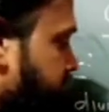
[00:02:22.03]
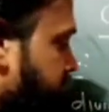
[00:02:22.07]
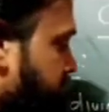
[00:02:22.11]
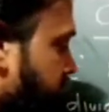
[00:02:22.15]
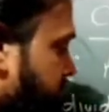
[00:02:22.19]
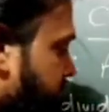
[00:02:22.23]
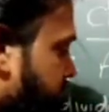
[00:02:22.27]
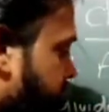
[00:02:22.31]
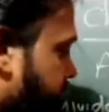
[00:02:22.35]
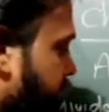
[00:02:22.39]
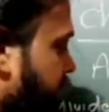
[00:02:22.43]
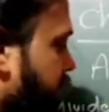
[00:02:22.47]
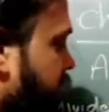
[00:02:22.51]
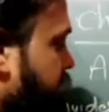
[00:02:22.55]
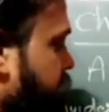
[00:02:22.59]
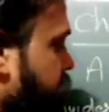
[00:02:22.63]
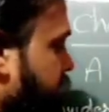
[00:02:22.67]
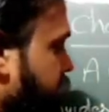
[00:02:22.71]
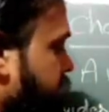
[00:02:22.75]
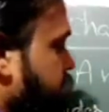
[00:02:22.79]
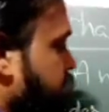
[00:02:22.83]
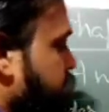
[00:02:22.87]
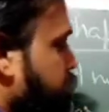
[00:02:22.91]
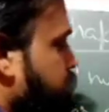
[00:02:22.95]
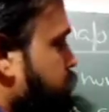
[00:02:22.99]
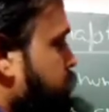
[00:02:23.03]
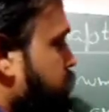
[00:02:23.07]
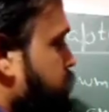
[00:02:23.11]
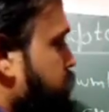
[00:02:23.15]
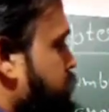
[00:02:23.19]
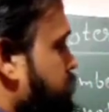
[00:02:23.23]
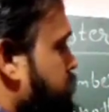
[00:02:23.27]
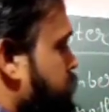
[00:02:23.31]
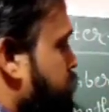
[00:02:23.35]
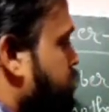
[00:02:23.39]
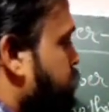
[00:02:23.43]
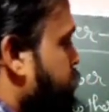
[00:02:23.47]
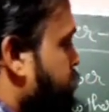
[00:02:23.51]
are 5 and 2,
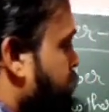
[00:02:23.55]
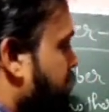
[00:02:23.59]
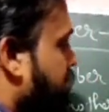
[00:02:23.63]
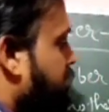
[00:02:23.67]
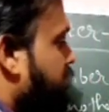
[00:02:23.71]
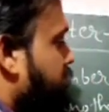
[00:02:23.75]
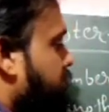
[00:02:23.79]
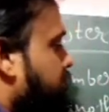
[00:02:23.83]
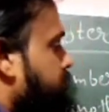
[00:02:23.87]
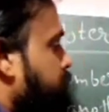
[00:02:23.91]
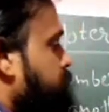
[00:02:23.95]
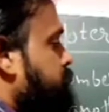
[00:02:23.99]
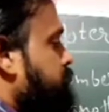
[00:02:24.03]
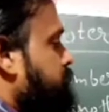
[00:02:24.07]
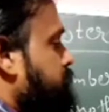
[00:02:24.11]
so we can also